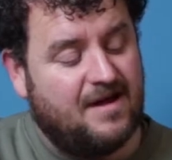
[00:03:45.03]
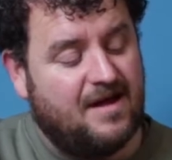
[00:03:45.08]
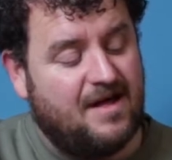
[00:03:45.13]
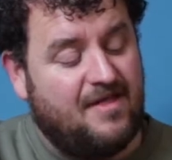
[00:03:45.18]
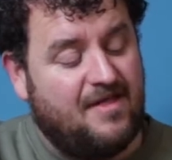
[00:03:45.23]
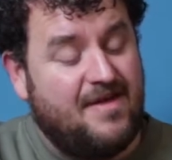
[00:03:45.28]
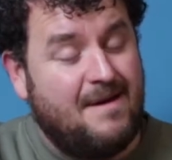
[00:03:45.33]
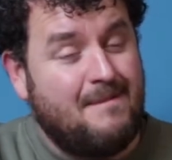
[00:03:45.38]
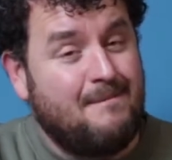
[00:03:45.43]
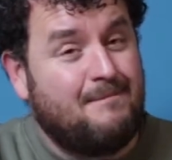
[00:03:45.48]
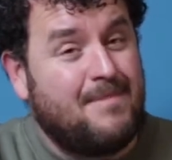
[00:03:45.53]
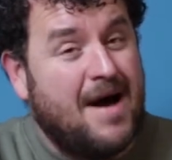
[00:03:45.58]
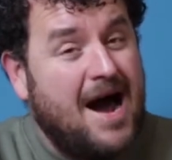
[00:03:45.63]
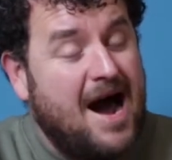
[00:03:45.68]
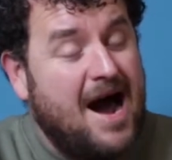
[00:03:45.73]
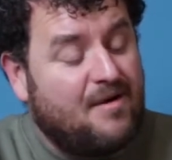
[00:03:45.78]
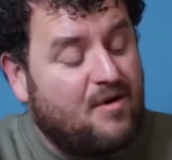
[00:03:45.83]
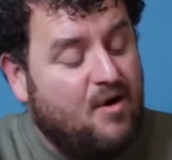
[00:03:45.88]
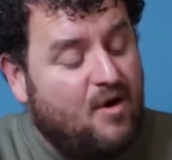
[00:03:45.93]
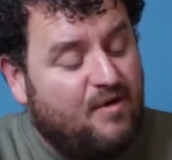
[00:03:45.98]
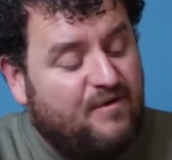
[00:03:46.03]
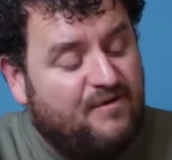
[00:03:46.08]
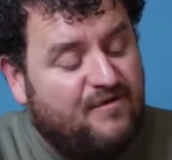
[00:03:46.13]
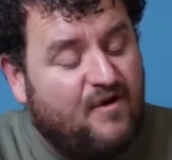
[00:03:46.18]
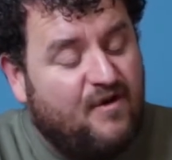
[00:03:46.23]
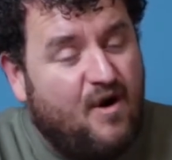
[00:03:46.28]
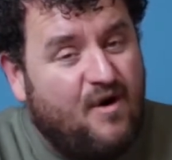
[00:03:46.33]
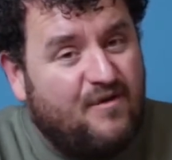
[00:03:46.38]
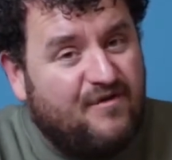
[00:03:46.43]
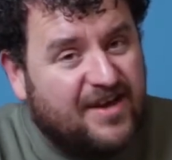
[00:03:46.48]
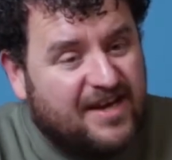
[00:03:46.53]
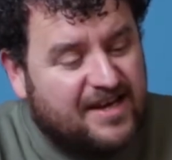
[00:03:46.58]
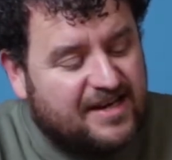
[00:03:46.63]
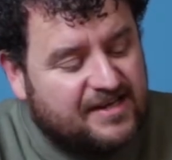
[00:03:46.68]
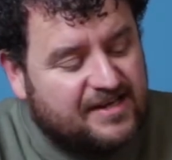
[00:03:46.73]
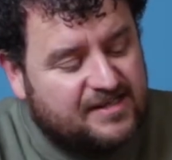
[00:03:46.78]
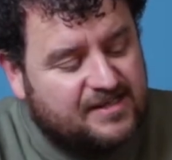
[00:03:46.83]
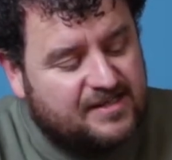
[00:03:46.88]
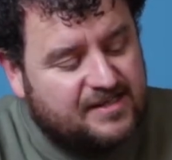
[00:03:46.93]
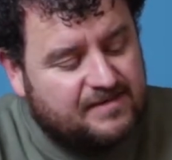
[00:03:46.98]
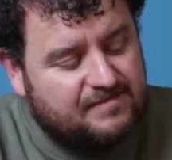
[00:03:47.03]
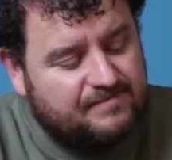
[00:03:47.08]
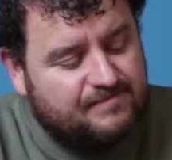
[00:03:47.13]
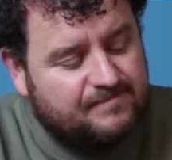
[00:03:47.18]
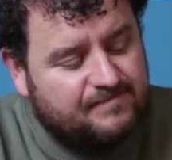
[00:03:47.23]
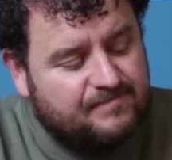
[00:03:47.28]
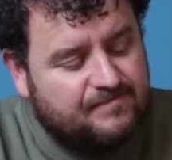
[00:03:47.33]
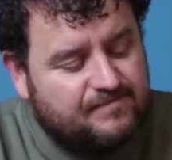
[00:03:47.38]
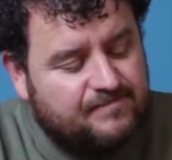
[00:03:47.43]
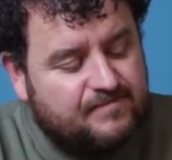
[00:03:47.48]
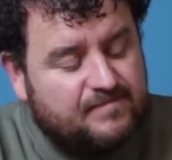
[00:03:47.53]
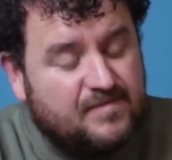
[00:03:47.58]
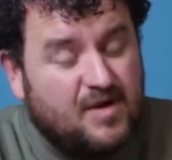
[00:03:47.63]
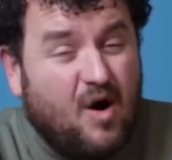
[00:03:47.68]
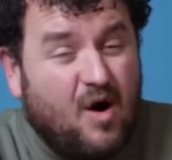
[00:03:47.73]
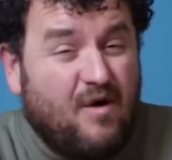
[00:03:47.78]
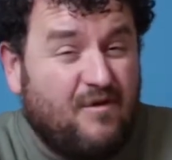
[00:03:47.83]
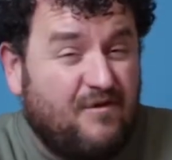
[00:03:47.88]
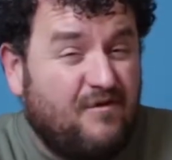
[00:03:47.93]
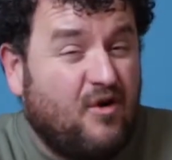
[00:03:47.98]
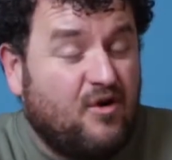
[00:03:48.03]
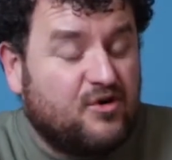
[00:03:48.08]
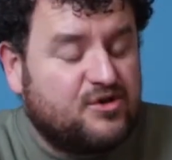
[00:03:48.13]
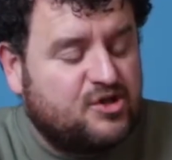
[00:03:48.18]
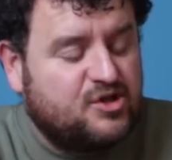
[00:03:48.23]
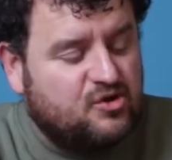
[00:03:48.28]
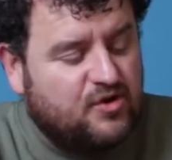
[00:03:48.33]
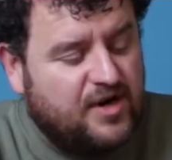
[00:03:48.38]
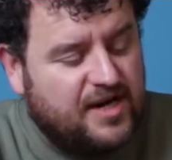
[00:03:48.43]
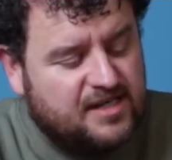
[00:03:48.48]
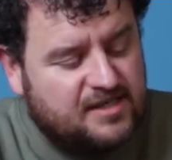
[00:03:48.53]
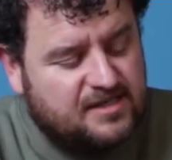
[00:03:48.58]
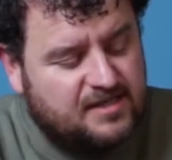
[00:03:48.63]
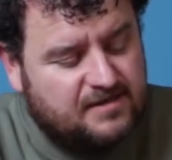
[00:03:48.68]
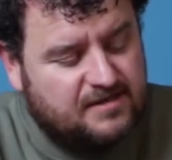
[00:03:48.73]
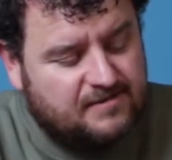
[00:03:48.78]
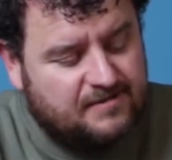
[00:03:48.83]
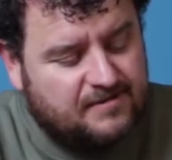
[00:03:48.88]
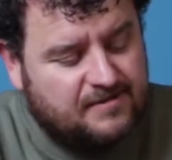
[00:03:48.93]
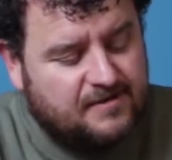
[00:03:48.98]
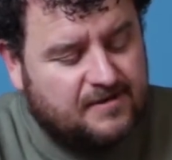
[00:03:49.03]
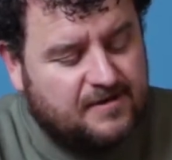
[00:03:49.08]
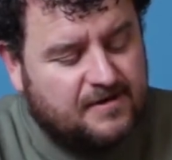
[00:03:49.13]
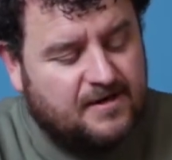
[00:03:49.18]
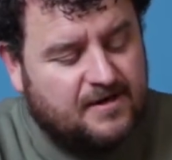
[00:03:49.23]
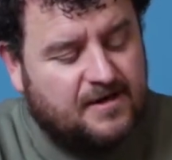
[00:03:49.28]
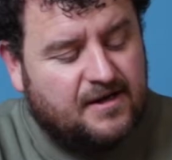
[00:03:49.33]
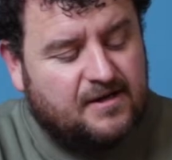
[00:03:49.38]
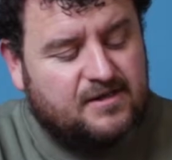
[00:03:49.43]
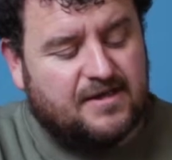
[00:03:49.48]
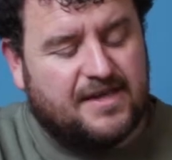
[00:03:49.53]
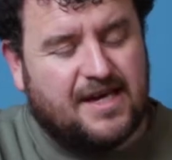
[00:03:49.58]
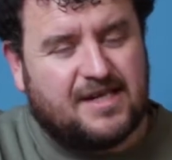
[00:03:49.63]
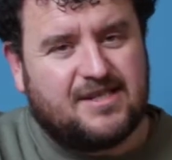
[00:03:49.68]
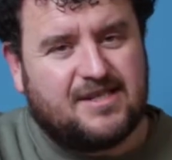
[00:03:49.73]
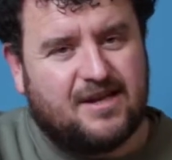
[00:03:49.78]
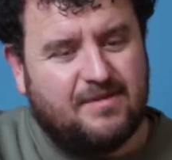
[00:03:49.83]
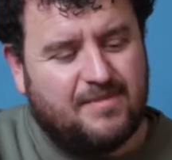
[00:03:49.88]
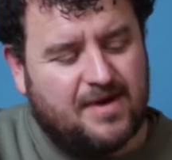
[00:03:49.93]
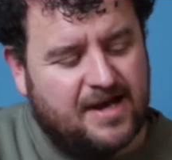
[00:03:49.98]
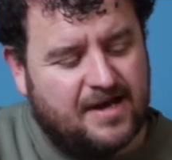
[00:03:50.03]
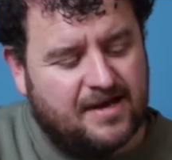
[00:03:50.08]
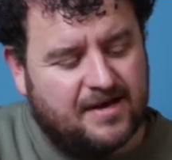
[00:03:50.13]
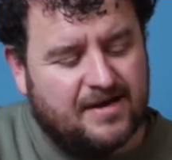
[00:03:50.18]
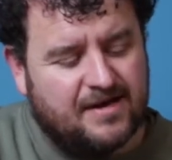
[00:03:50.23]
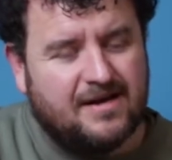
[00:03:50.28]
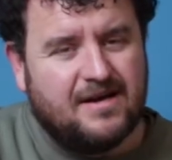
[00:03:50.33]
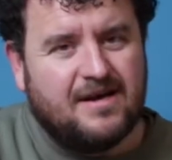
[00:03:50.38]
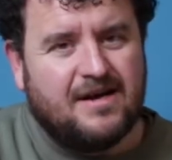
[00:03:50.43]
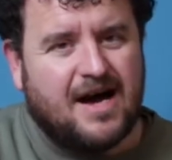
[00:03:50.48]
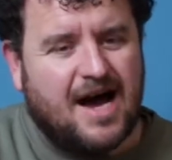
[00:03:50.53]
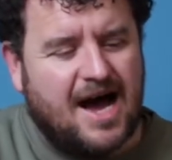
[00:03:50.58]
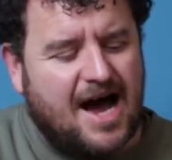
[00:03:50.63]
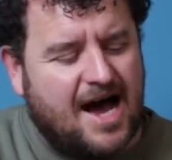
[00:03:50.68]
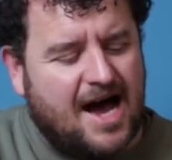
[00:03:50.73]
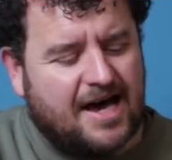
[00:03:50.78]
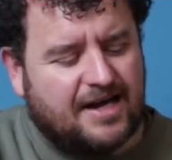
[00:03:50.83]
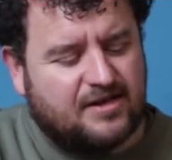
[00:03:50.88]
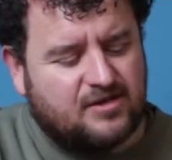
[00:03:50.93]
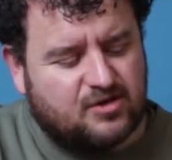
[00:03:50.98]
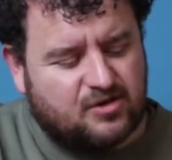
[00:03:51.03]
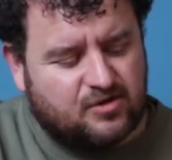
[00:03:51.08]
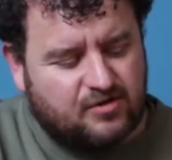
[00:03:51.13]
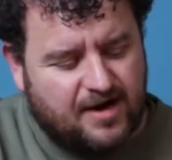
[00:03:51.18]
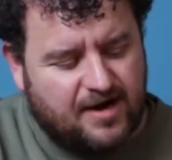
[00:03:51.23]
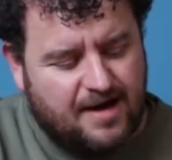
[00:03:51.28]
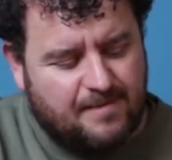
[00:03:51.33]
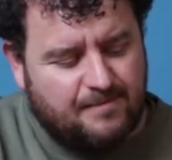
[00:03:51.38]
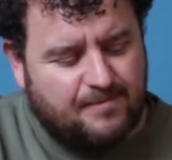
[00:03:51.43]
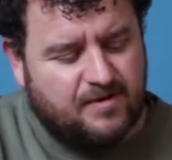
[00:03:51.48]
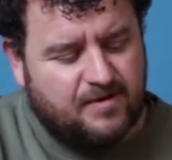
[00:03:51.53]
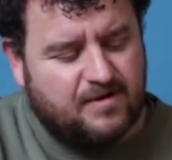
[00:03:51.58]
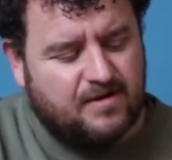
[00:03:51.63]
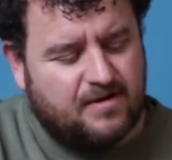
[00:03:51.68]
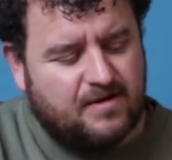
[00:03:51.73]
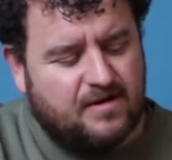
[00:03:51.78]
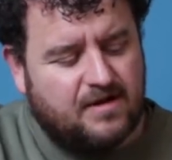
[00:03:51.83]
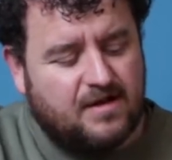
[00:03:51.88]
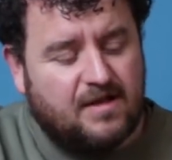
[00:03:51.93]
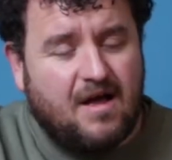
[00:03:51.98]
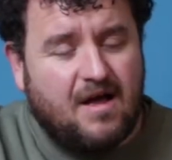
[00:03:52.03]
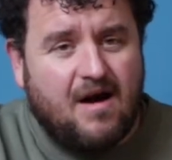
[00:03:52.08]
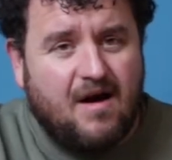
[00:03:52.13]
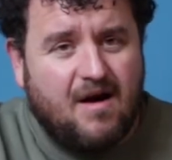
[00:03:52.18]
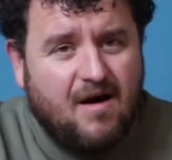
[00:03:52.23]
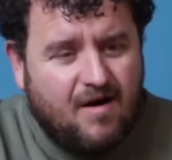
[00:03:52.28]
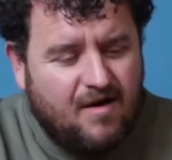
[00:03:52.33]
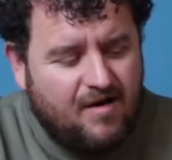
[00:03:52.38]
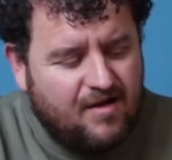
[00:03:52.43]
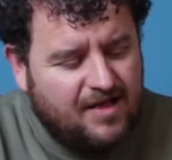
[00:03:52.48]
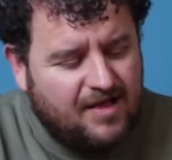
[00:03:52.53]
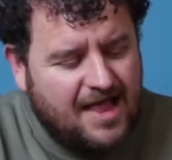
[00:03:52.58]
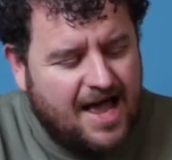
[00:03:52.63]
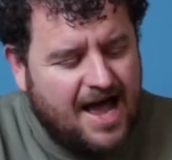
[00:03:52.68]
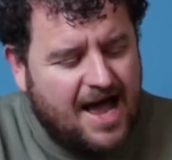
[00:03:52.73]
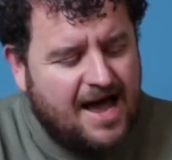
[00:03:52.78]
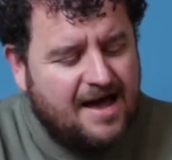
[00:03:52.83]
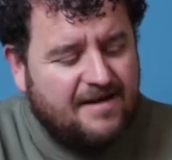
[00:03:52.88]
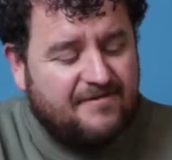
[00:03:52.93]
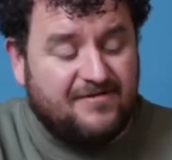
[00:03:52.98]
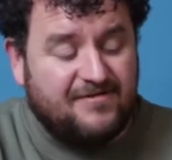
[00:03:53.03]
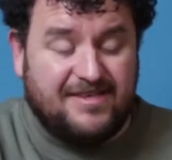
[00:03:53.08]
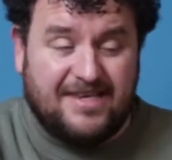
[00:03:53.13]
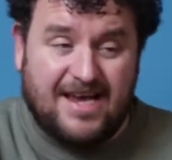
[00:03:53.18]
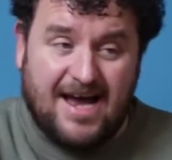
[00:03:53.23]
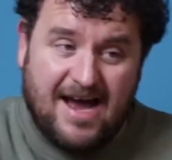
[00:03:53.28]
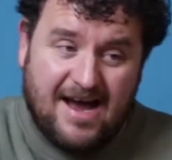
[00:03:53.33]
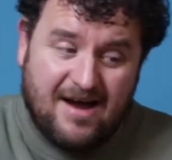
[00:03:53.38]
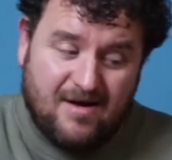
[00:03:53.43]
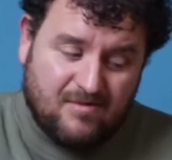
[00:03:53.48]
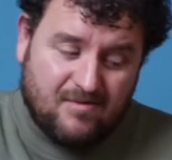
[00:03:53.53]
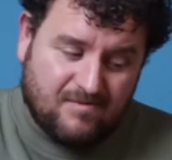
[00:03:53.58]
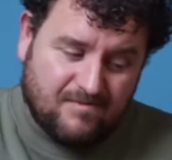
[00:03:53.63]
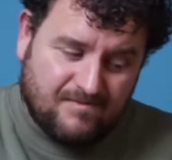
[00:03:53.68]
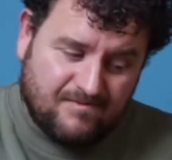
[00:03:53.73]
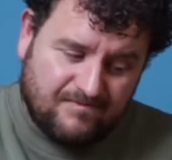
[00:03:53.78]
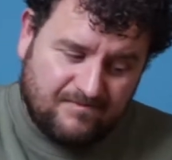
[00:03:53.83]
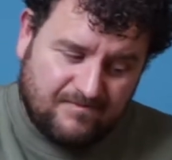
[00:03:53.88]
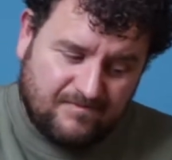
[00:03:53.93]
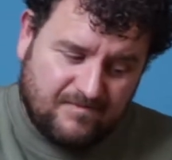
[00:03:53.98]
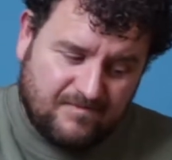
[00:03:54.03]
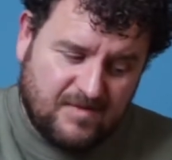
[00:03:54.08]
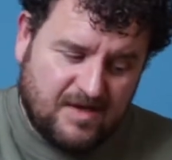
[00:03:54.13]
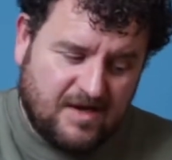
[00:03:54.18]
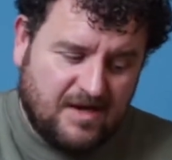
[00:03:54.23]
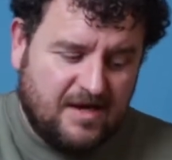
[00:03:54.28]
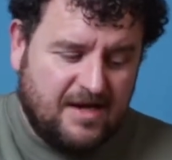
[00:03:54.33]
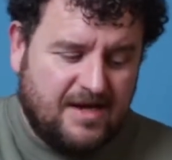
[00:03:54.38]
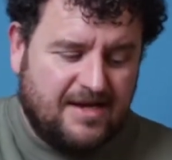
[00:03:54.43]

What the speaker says: then bar all four fingers, or four strings. So that's going to be, I trample all life down.